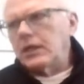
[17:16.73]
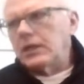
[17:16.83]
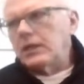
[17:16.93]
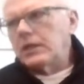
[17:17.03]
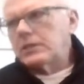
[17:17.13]

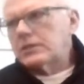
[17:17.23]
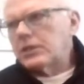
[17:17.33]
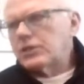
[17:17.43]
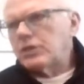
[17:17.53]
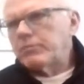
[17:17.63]
it's
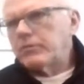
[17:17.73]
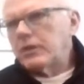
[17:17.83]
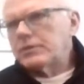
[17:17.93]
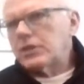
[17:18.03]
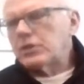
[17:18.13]

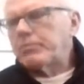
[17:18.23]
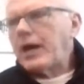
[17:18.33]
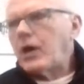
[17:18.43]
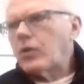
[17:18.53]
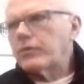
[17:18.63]
such a
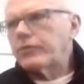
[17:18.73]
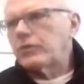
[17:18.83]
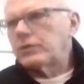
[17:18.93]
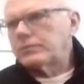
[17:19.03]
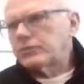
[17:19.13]

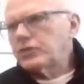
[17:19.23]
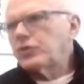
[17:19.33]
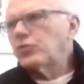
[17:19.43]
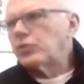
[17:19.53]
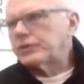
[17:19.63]
powerful
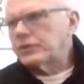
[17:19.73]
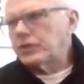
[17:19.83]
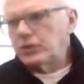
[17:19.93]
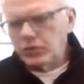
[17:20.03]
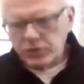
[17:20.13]
tool
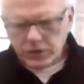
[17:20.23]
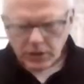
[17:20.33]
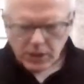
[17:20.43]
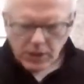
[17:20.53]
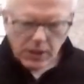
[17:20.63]
to use.
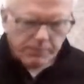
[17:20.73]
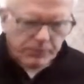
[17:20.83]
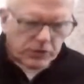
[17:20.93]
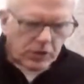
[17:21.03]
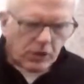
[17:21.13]

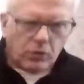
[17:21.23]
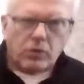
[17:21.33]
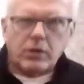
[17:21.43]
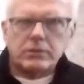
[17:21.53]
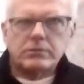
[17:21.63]
So